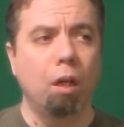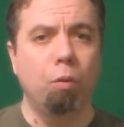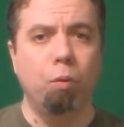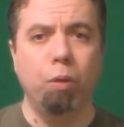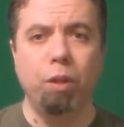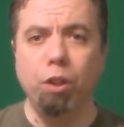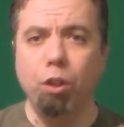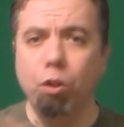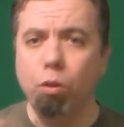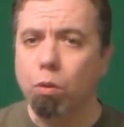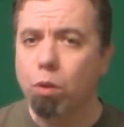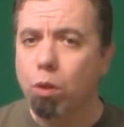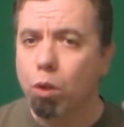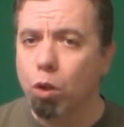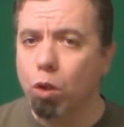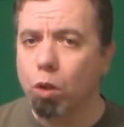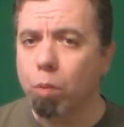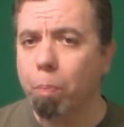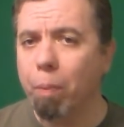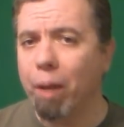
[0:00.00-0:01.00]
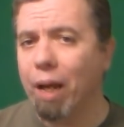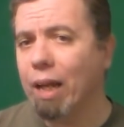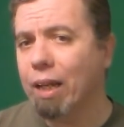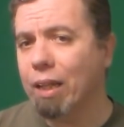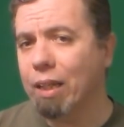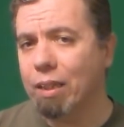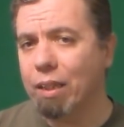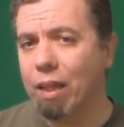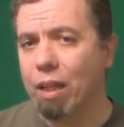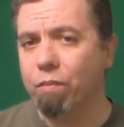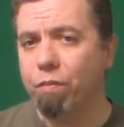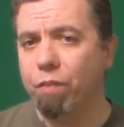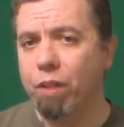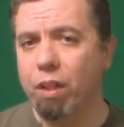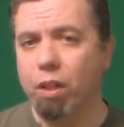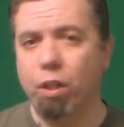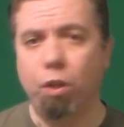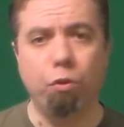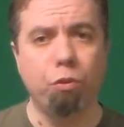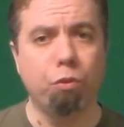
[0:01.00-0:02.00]
When you look back at that
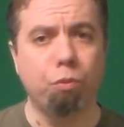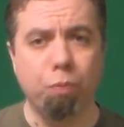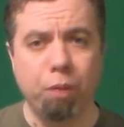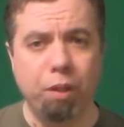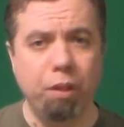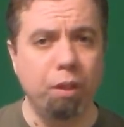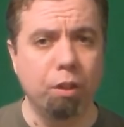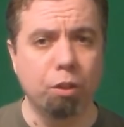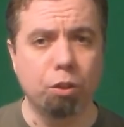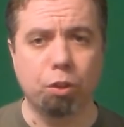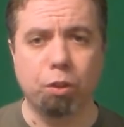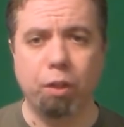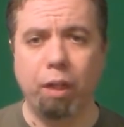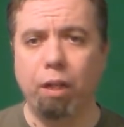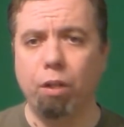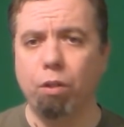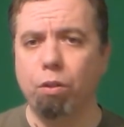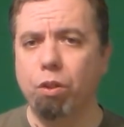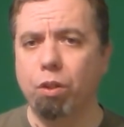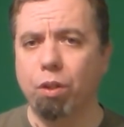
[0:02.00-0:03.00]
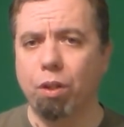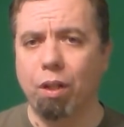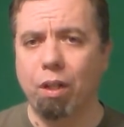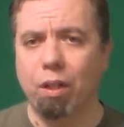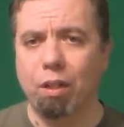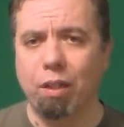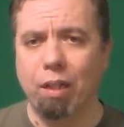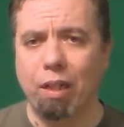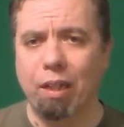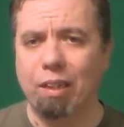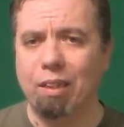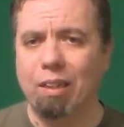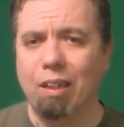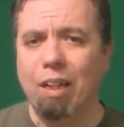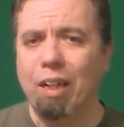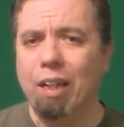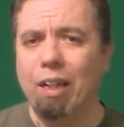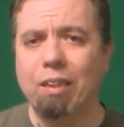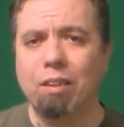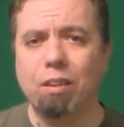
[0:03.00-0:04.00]
video 3 years later, you're going to think,
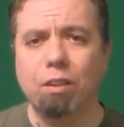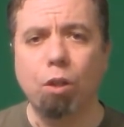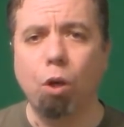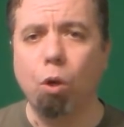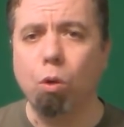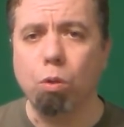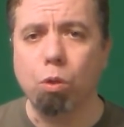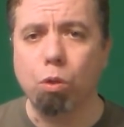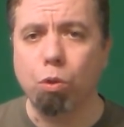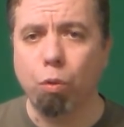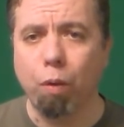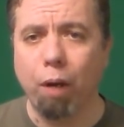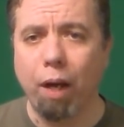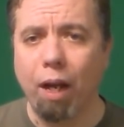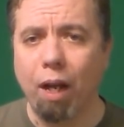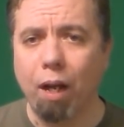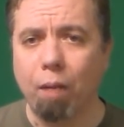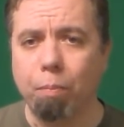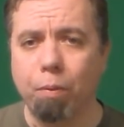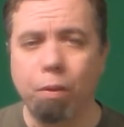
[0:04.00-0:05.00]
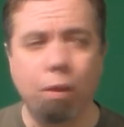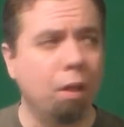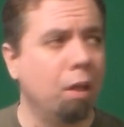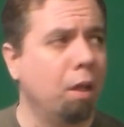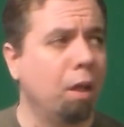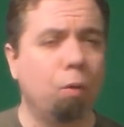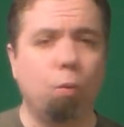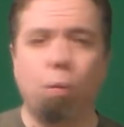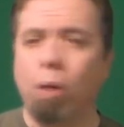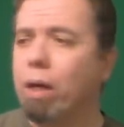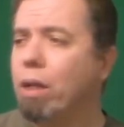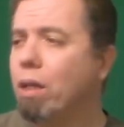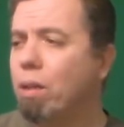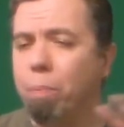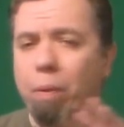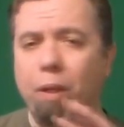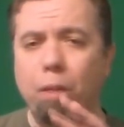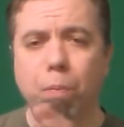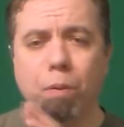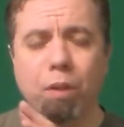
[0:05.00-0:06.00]
it's total crap. Why did
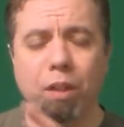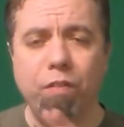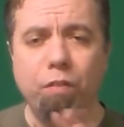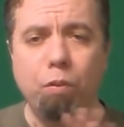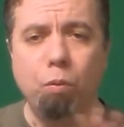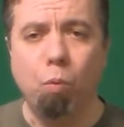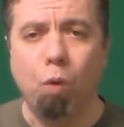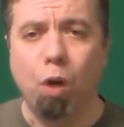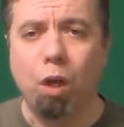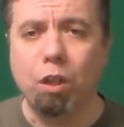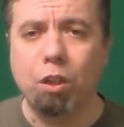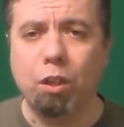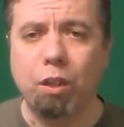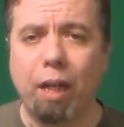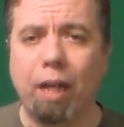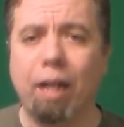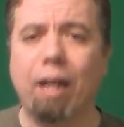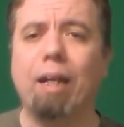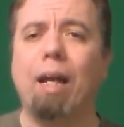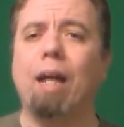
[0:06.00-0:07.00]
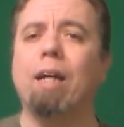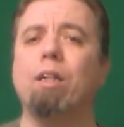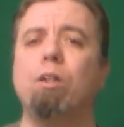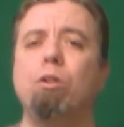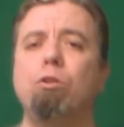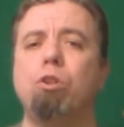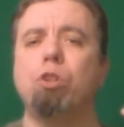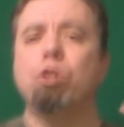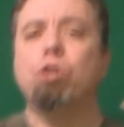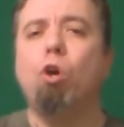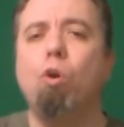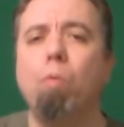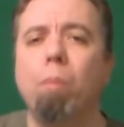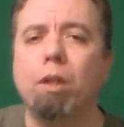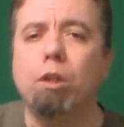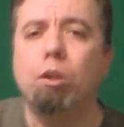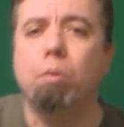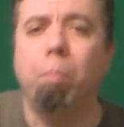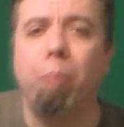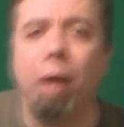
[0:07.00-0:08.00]
people even watch that? I can do so
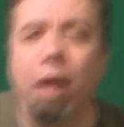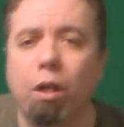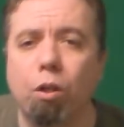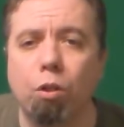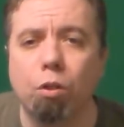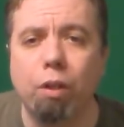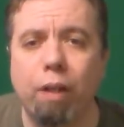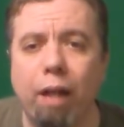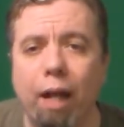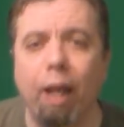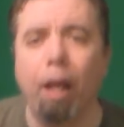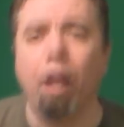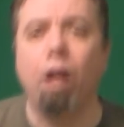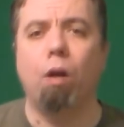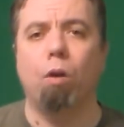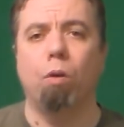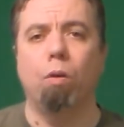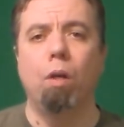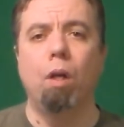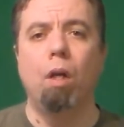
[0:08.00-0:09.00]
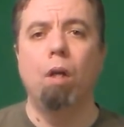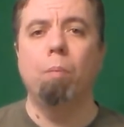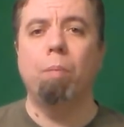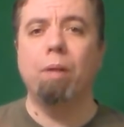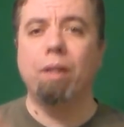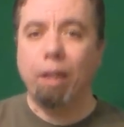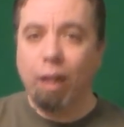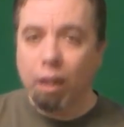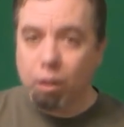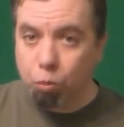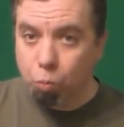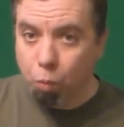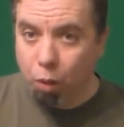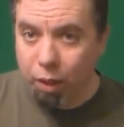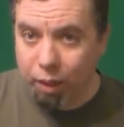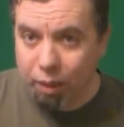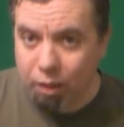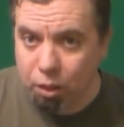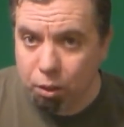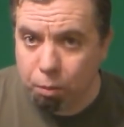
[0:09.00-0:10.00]
much better now. But that's what
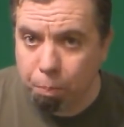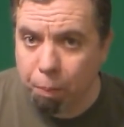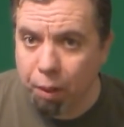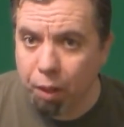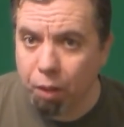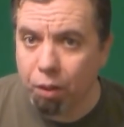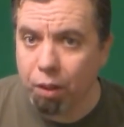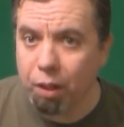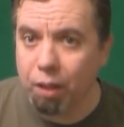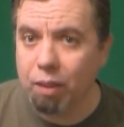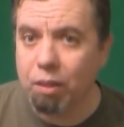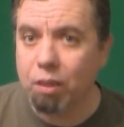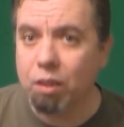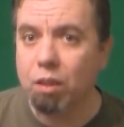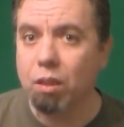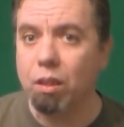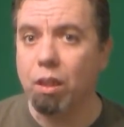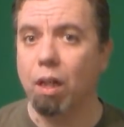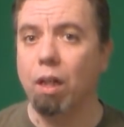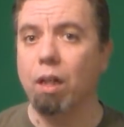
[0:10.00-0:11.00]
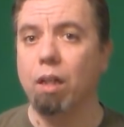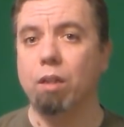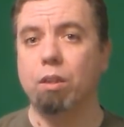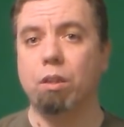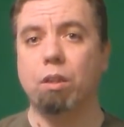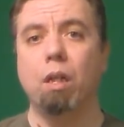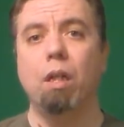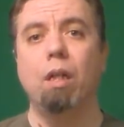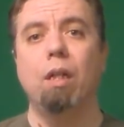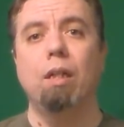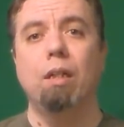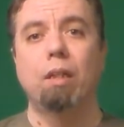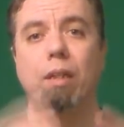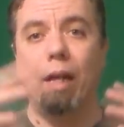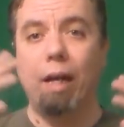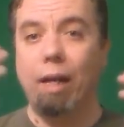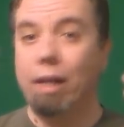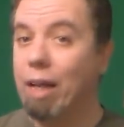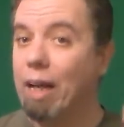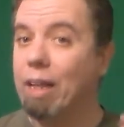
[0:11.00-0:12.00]
experience does.
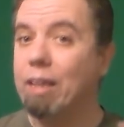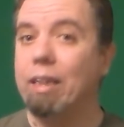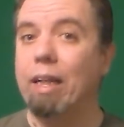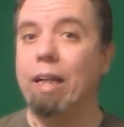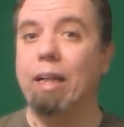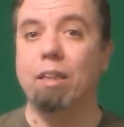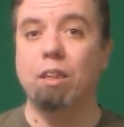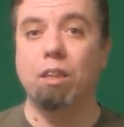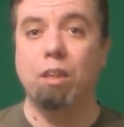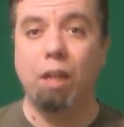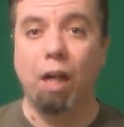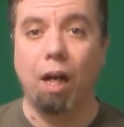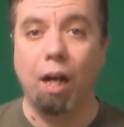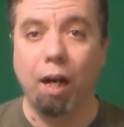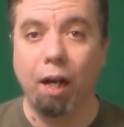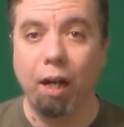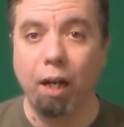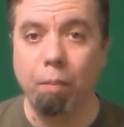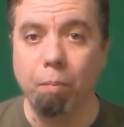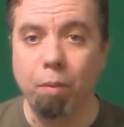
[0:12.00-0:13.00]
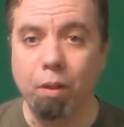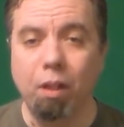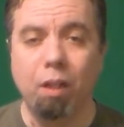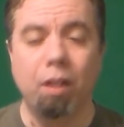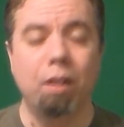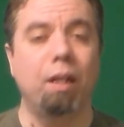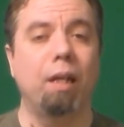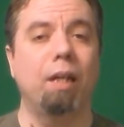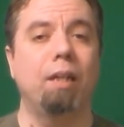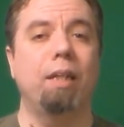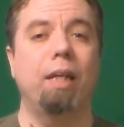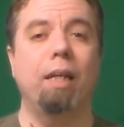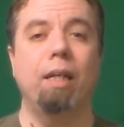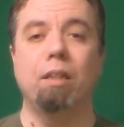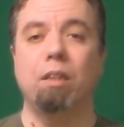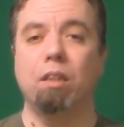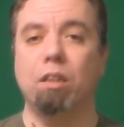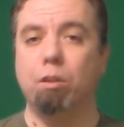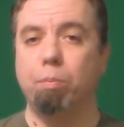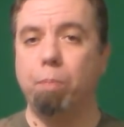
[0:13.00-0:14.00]
And that takes time, that
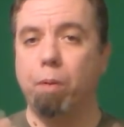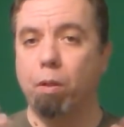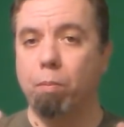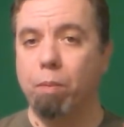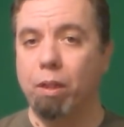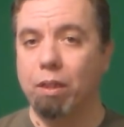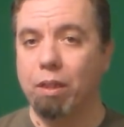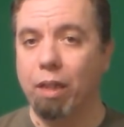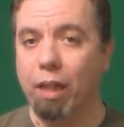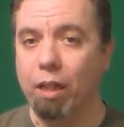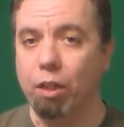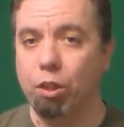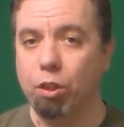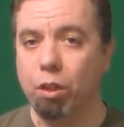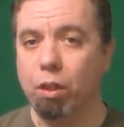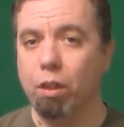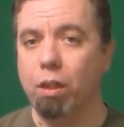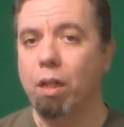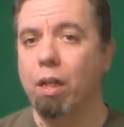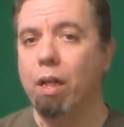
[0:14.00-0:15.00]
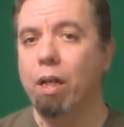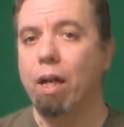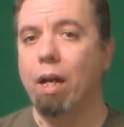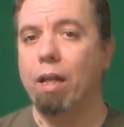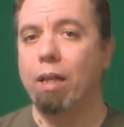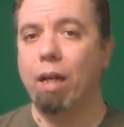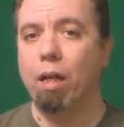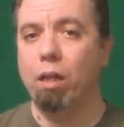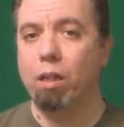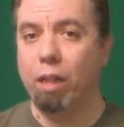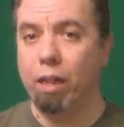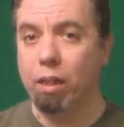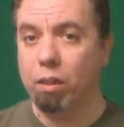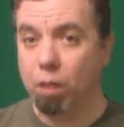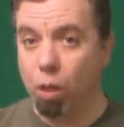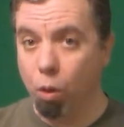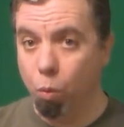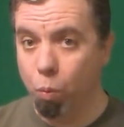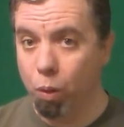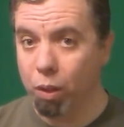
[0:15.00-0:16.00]
takes experimentation, and that takes
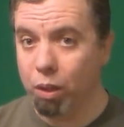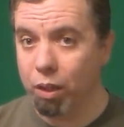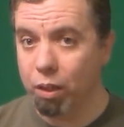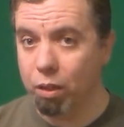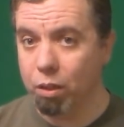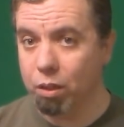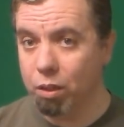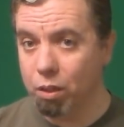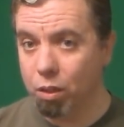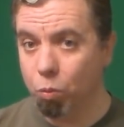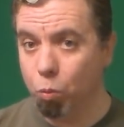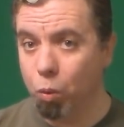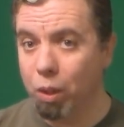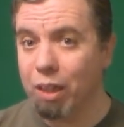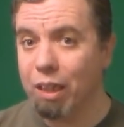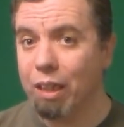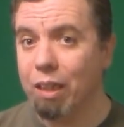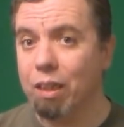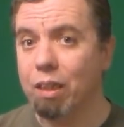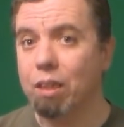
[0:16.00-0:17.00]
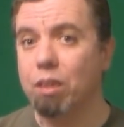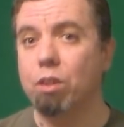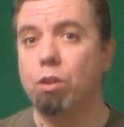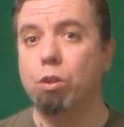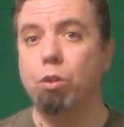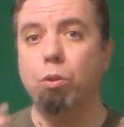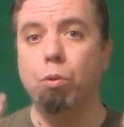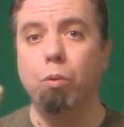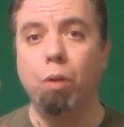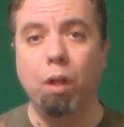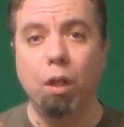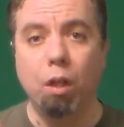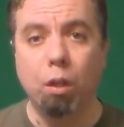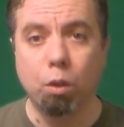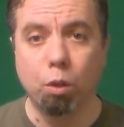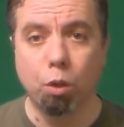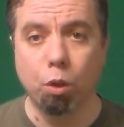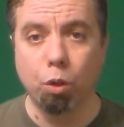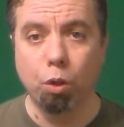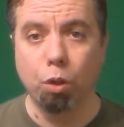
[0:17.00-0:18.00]
a willingness to
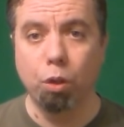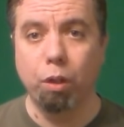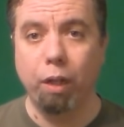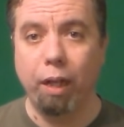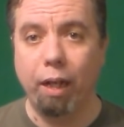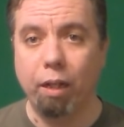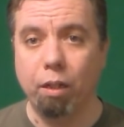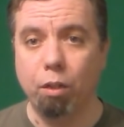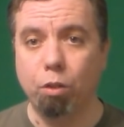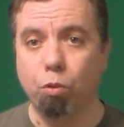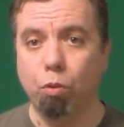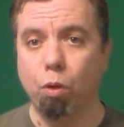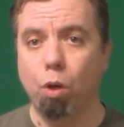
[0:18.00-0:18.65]
learn and